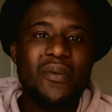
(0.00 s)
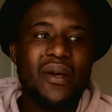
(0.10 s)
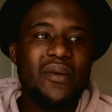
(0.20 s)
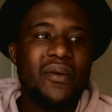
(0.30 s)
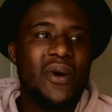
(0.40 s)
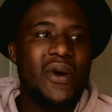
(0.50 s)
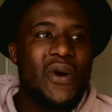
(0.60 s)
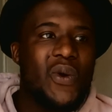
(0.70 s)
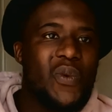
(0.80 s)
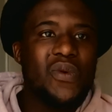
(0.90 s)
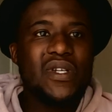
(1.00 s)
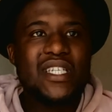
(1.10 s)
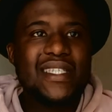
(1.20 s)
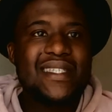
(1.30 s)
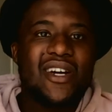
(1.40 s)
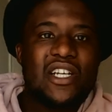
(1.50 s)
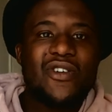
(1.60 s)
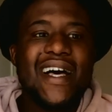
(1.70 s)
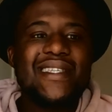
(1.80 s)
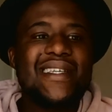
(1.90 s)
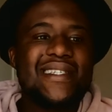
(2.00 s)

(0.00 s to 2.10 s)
We will just try to hustle